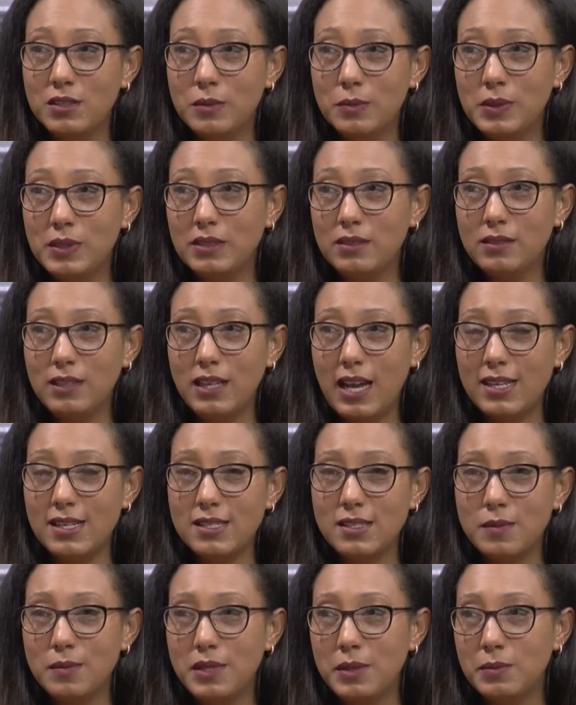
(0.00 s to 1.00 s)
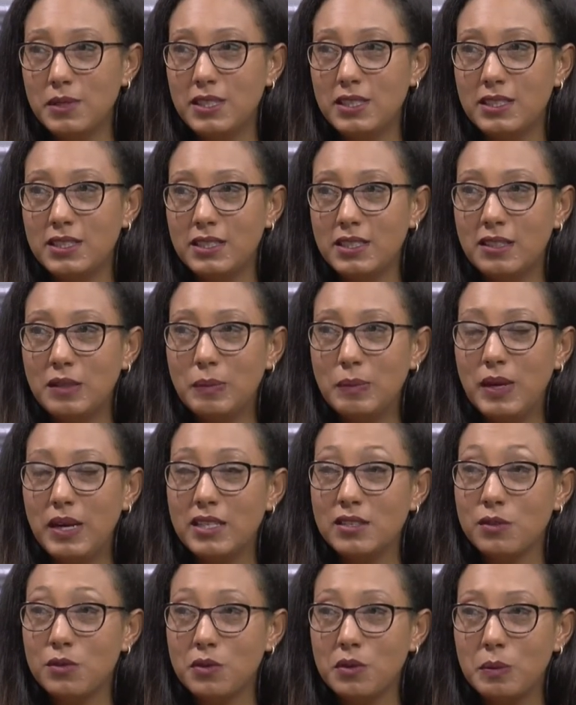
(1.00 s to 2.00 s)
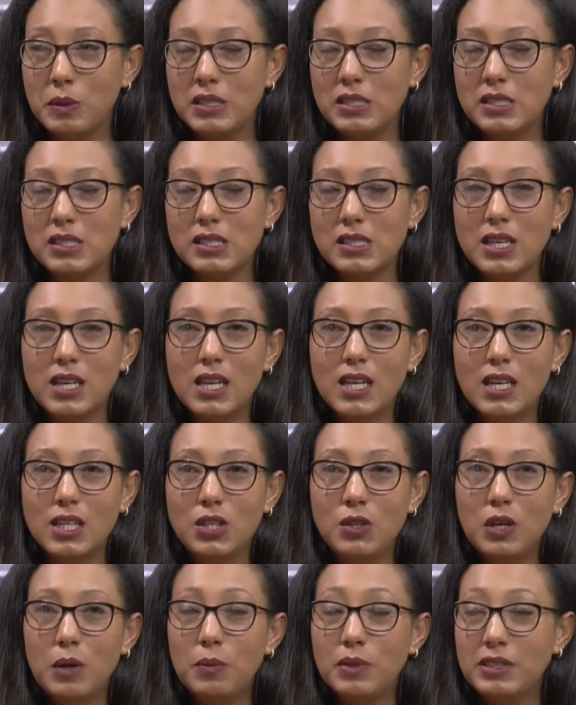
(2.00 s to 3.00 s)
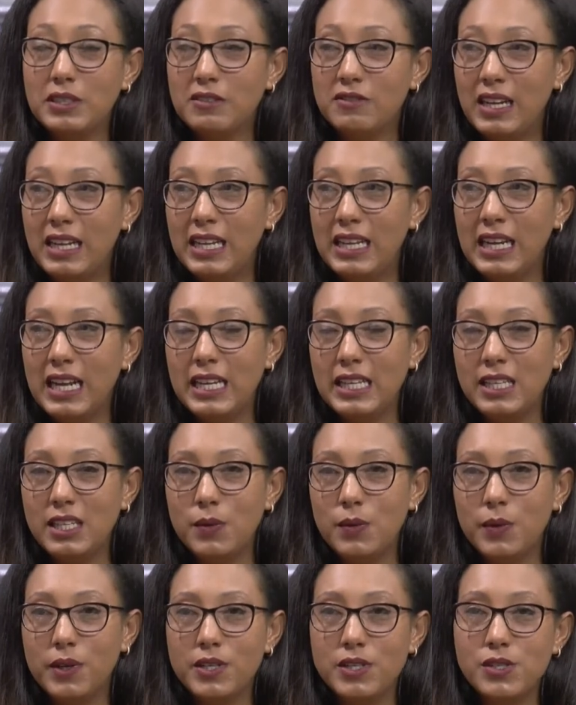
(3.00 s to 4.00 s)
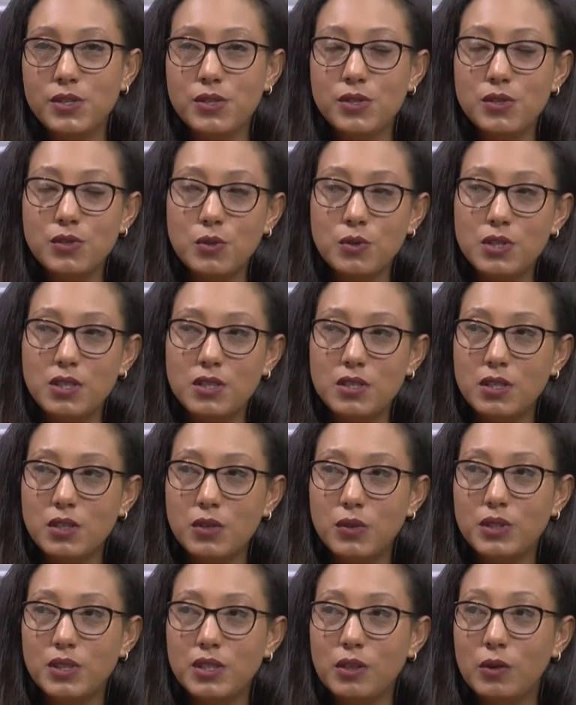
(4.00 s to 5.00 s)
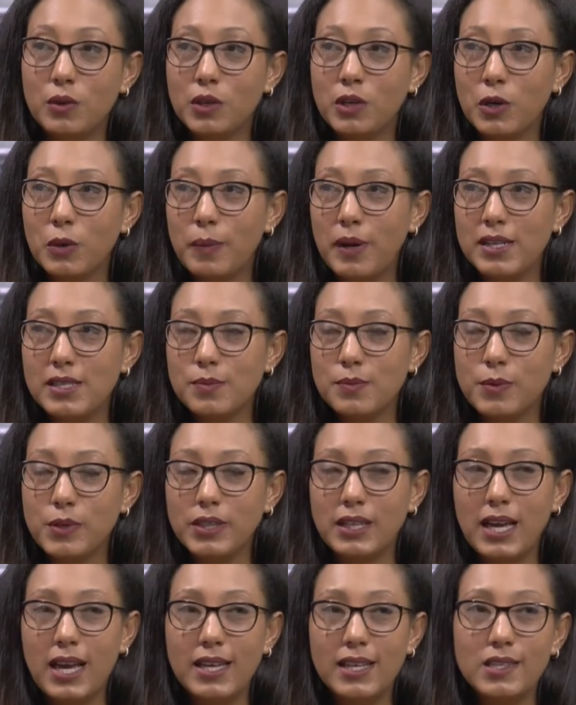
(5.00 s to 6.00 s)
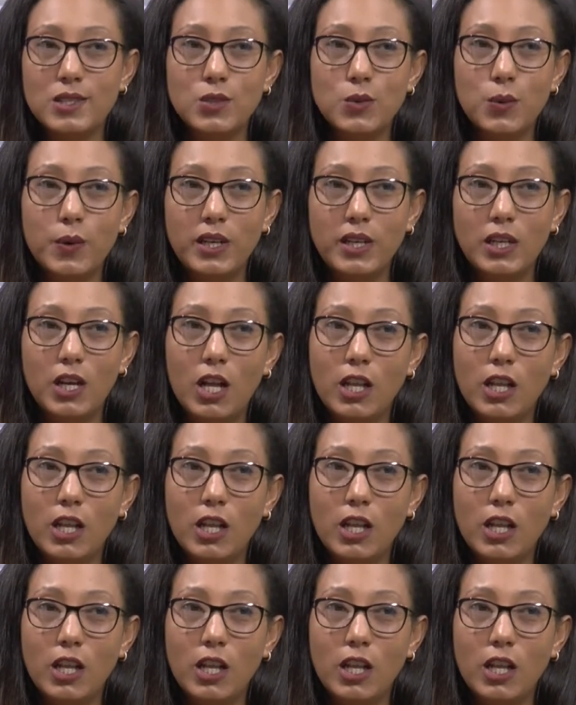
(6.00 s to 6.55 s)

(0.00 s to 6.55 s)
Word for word: bill. It has to be updated in the past month months, you come with a valid whether it's your social security or your passport, and $20.